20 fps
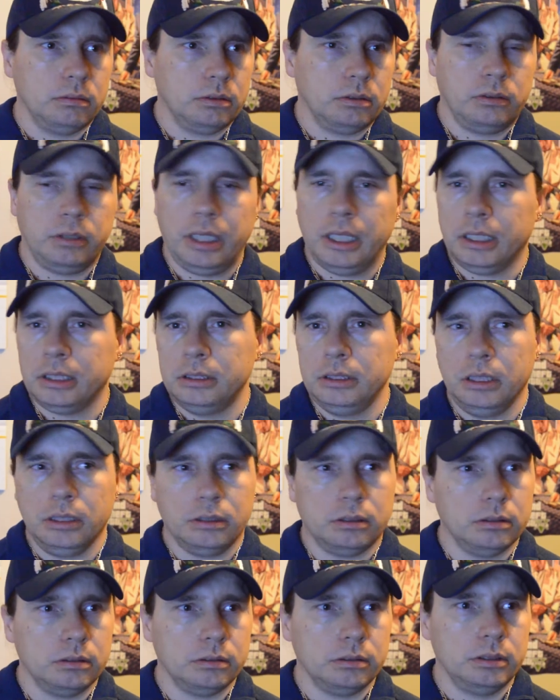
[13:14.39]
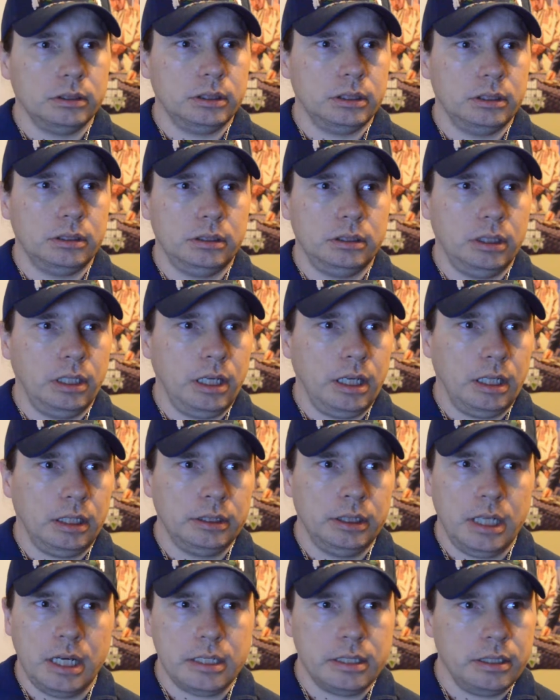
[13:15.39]
cracking knuckles, and
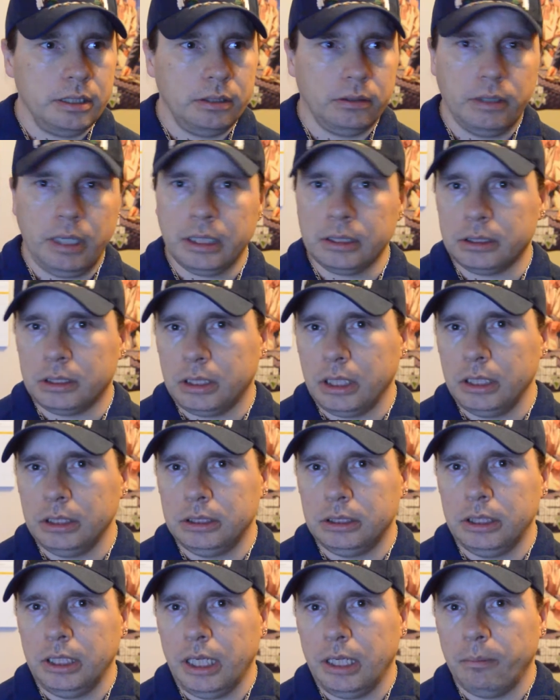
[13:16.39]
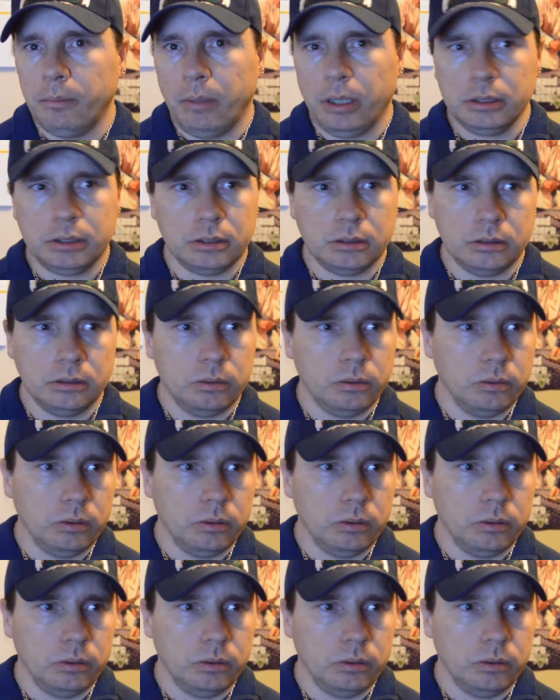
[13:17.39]
not, you know, exercising that muscle,